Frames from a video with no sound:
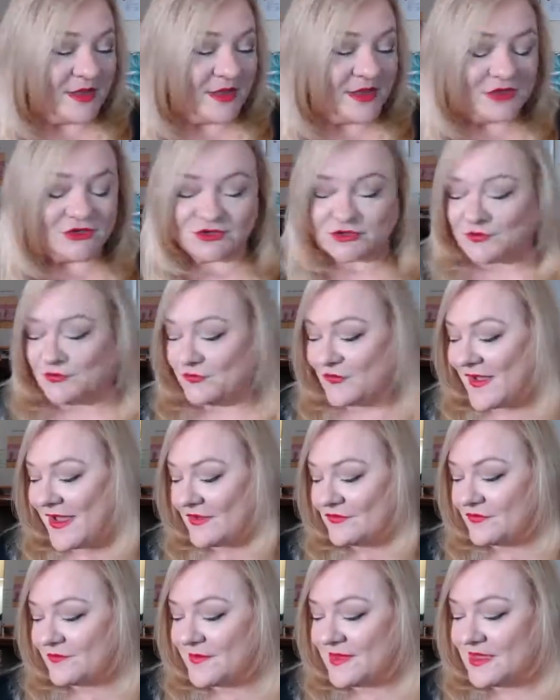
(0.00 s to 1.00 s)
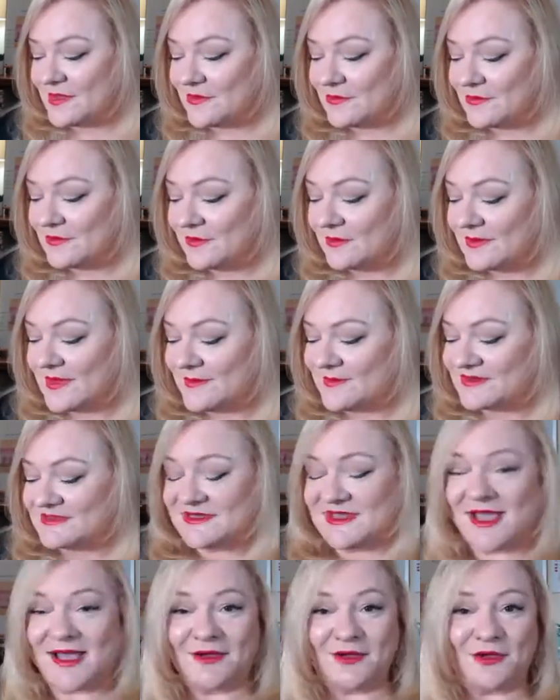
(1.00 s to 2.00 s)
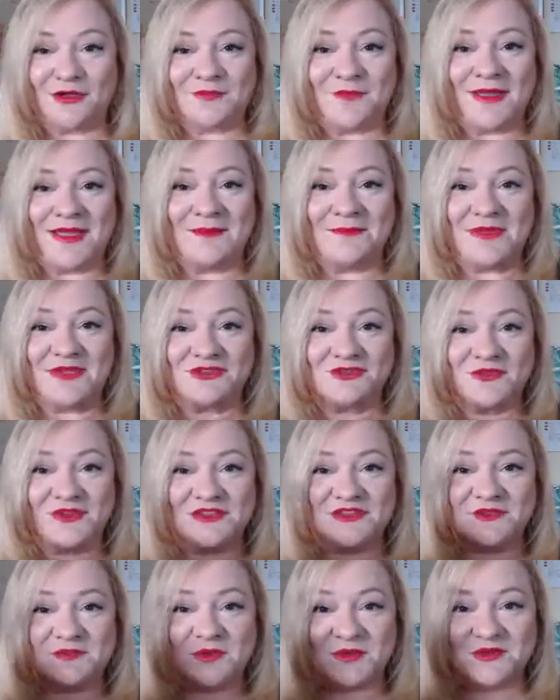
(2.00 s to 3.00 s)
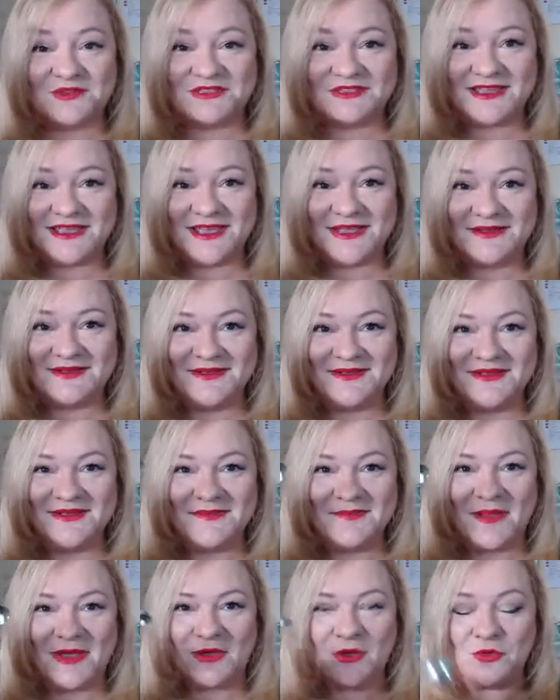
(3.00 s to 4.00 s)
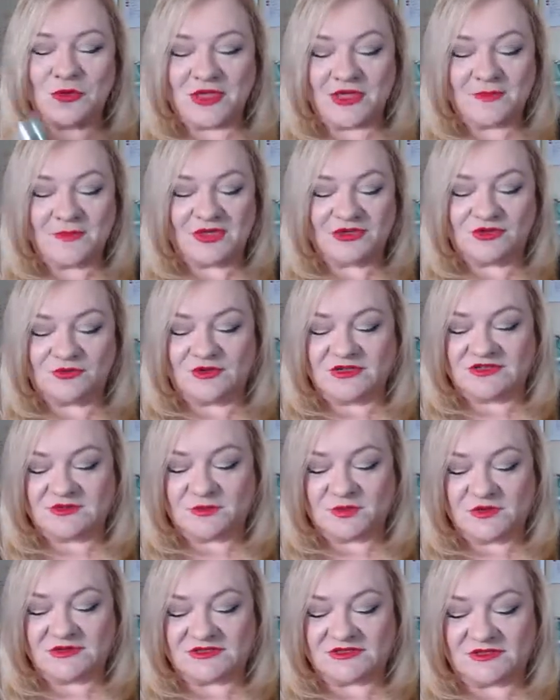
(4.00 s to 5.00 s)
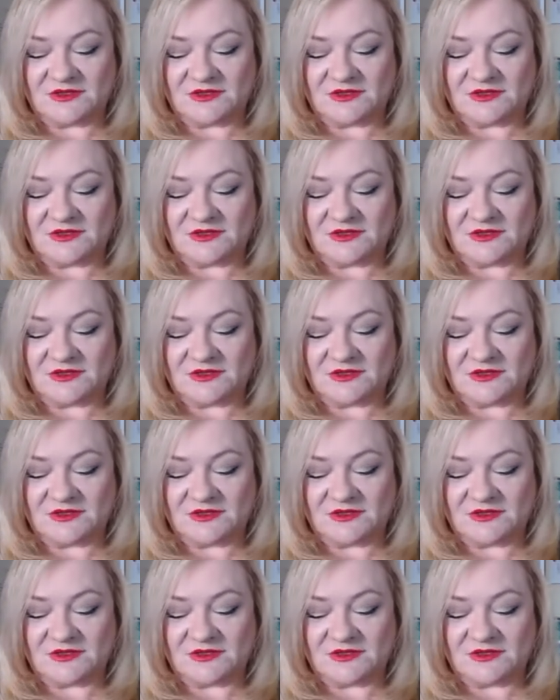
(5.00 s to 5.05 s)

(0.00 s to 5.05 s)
So 5 ml, let me see, I've got my measuring spoons here, my cooking measuring spoons.